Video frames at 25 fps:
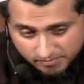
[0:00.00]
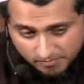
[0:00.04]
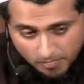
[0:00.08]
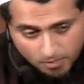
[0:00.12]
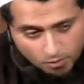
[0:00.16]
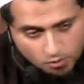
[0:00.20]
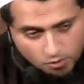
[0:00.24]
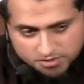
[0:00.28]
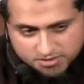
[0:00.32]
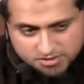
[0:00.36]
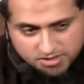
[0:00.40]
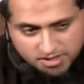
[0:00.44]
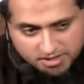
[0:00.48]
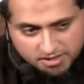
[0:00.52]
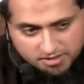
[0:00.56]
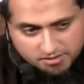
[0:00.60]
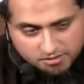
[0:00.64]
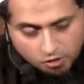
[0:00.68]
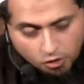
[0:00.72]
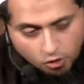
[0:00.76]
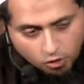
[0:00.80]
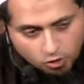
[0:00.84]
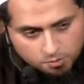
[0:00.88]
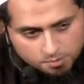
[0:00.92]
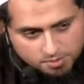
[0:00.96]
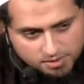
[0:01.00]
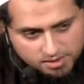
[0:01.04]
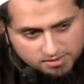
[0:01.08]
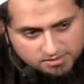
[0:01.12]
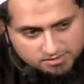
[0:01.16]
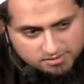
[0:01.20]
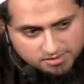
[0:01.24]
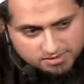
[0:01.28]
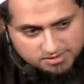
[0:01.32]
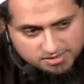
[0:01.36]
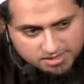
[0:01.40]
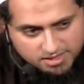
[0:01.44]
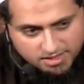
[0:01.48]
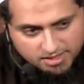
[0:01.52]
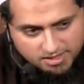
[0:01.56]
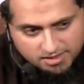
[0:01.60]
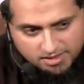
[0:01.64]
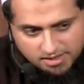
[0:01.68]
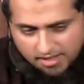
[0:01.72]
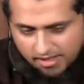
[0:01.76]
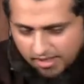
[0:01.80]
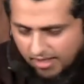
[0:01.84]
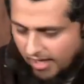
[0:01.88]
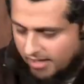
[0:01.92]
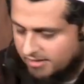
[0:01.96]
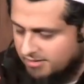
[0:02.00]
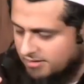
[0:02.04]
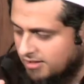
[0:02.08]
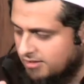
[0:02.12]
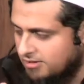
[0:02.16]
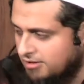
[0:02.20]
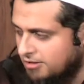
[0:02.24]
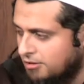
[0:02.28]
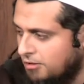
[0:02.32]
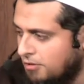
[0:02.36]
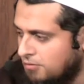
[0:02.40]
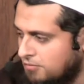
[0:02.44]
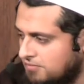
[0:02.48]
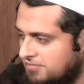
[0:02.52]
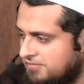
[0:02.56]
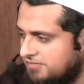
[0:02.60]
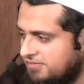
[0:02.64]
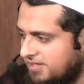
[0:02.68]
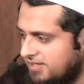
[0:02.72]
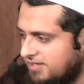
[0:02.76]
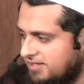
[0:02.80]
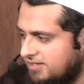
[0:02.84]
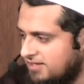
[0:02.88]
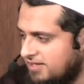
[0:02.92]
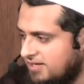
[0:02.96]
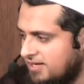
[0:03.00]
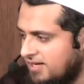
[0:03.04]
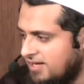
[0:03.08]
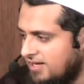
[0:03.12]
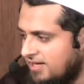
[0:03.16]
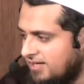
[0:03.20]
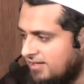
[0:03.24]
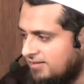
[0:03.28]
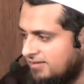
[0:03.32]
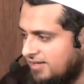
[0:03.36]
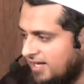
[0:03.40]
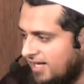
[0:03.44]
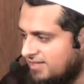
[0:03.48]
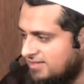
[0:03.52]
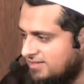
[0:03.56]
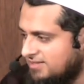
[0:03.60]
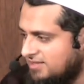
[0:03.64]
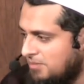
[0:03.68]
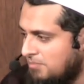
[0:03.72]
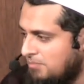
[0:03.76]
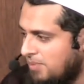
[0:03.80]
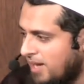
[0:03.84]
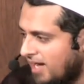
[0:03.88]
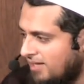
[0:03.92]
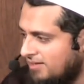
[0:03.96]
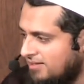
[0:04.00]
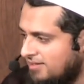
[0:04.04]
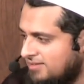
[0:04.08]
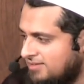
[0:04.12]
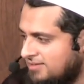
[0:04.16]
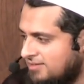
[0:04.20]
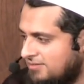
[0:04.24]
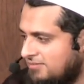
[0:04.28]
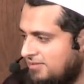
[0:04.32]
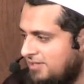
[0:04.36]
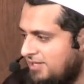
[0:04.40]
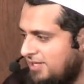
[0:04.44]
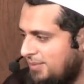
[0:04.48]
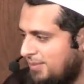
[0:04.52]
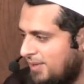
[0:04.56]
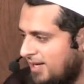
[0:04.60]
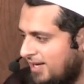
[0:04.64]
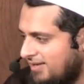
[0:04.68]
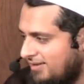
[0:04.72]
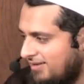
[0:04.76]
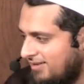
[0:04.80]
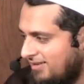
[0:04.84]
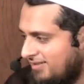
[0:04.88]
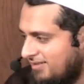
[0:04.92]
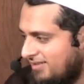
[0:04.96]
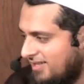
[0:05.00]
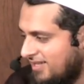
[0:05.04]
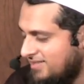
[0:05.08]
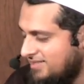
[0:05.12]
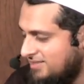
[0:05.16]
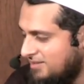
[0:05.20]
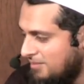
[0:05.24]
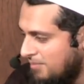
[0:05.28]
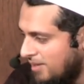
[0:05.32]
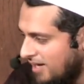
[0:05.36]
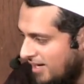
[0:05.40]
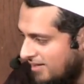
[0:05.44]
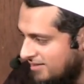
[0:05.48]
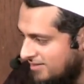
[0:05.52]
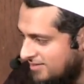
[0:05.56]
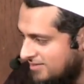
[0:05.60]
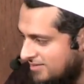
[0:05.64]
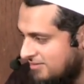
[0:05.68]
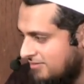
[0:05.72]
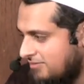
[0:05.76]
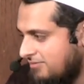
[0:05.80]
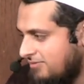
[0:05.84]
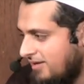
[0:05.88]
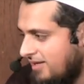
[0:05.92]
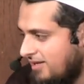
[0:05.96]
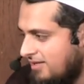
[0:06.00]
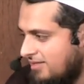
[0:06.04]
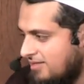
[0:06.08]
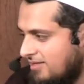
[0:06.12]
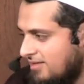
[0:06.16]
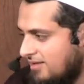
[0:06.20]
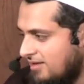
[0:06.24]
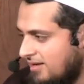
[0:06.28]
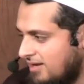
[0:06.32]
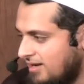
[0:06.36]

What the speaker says: hope, al-raja, and al-khawf, fear, that's the balance of iman, that's the balance of faith.